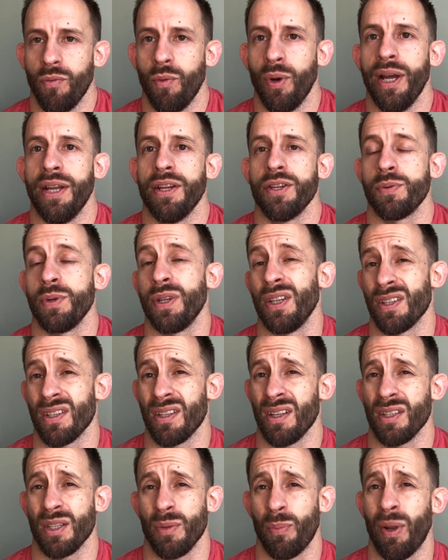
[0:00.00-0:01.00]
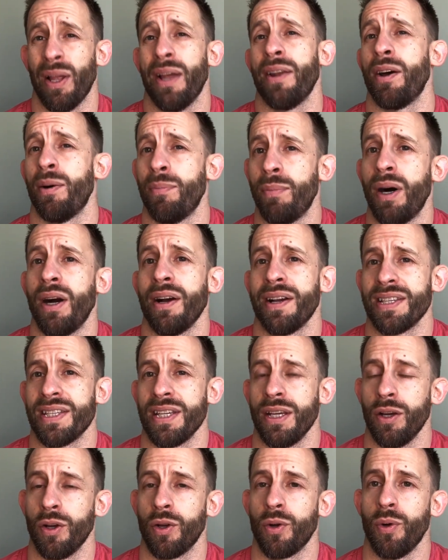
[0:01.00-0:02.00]
awareness, we can start to plan our
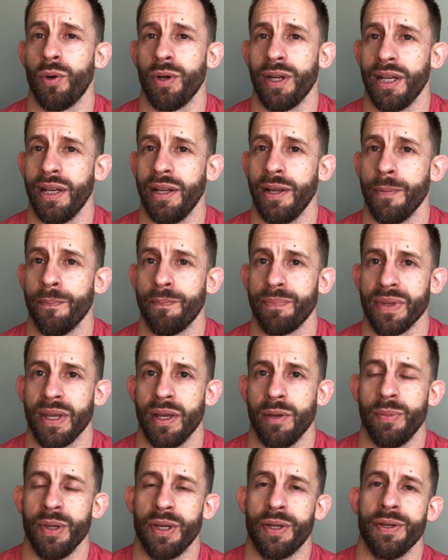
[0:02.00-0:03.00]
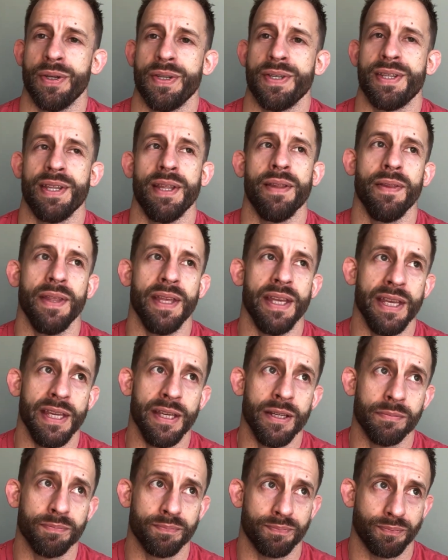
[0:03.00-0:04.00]
marketing accordingly. Because
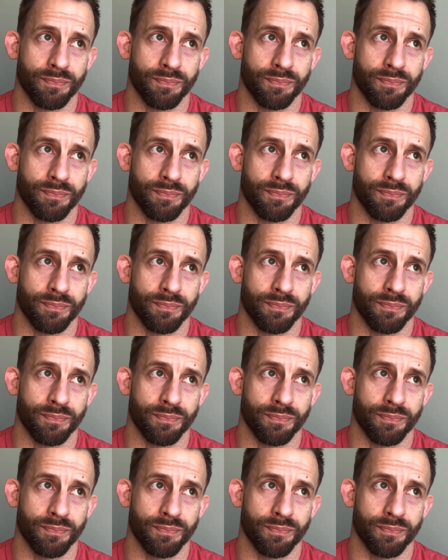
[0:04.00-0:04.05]
the